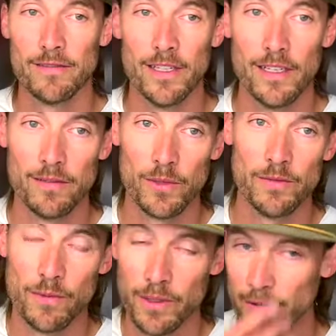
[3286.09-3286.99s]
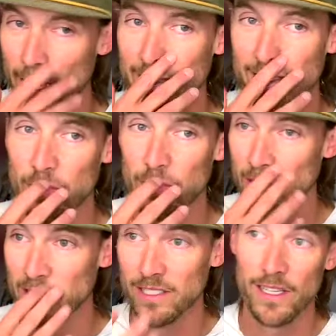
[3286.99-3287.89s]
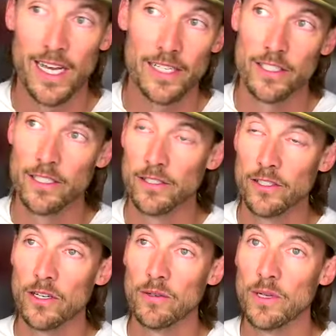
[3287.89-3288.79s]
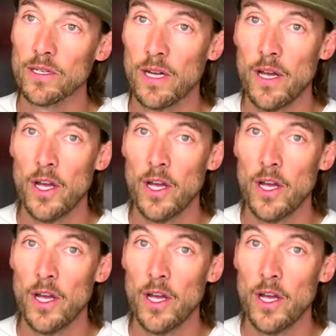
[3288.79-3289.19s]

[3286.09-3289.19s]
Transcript: And we've had situations the last year or so where